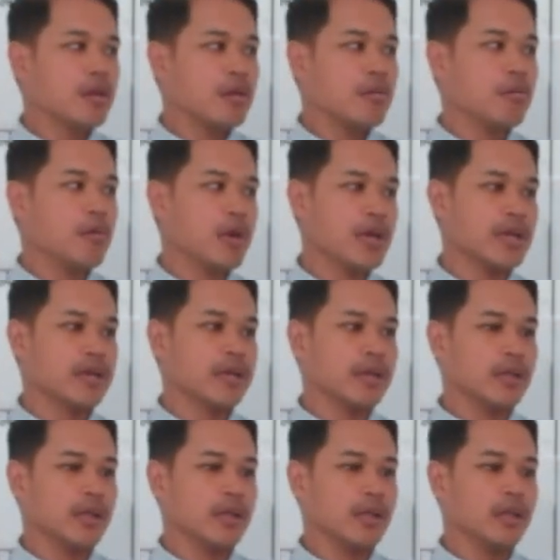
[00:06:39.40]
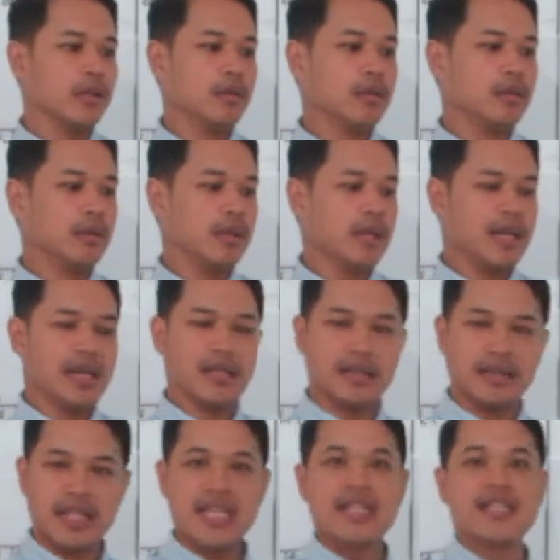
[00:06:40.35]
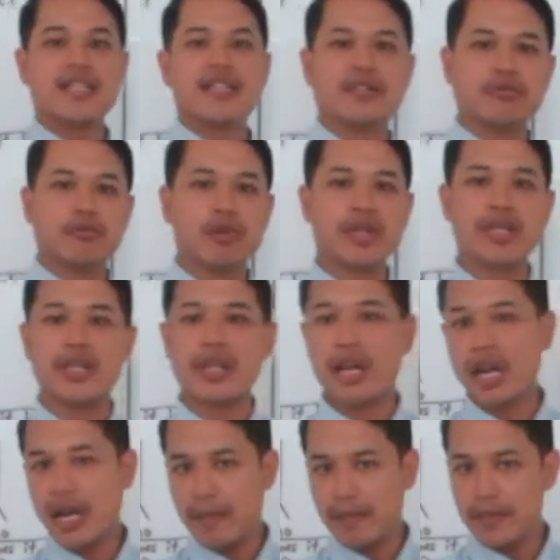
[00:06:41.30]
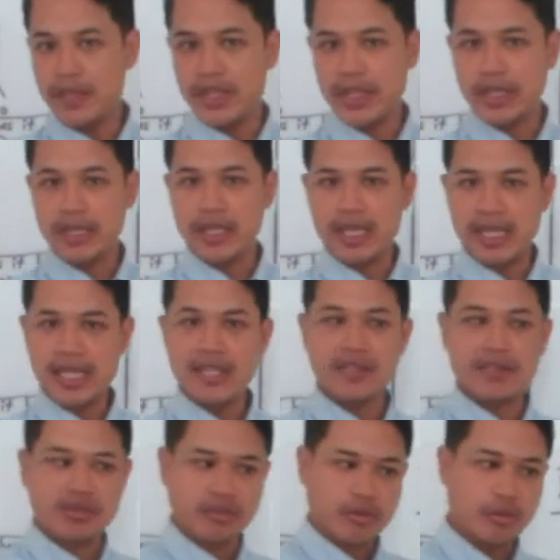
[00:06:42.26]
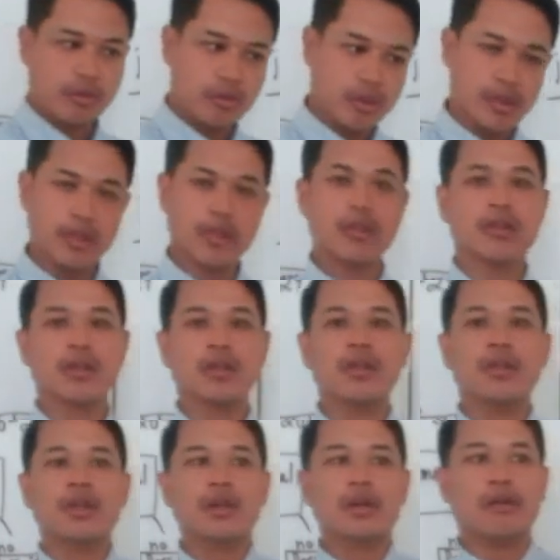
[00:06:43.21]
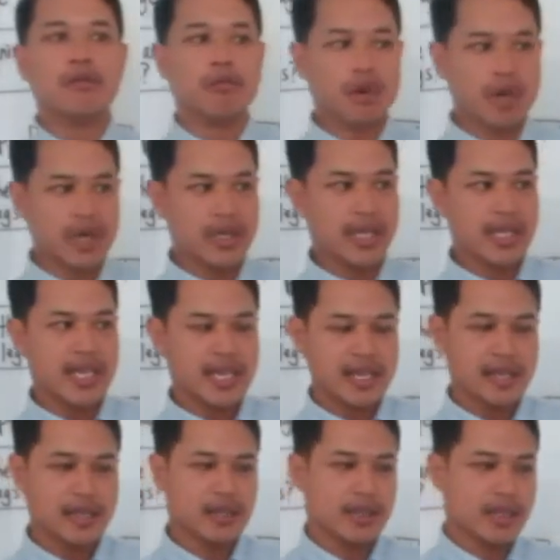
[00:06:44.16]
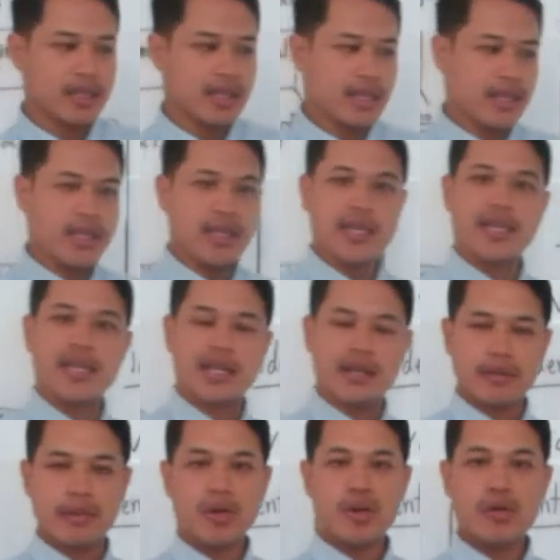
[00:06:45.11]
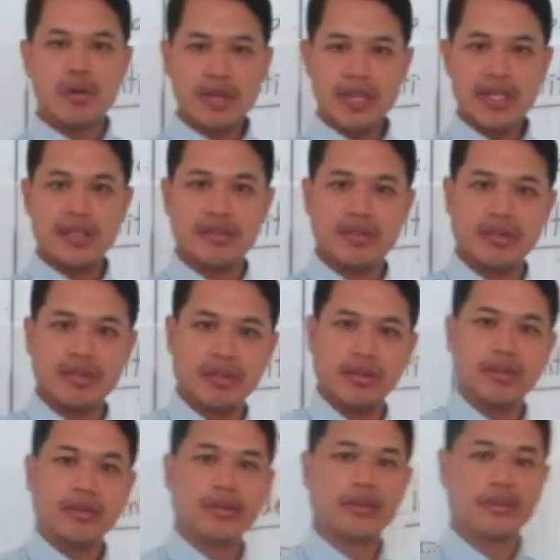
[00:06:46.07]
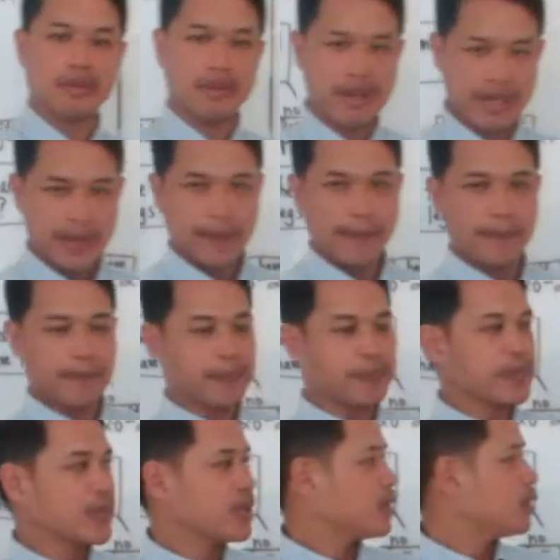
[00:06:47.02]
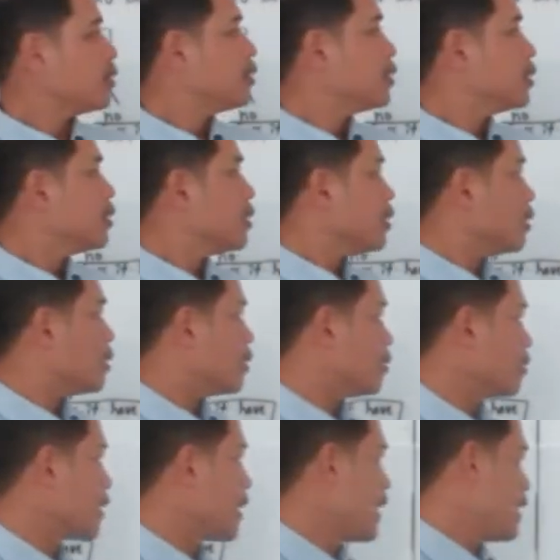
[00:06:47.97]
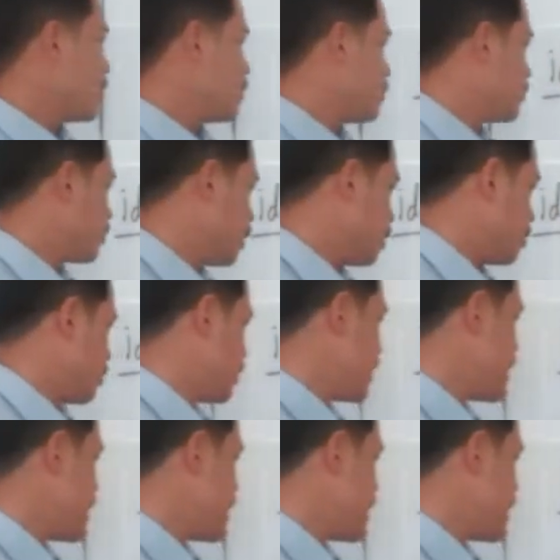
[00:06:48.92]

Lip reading: what a thing is, what an object is, or what an animal is, right? Okay, so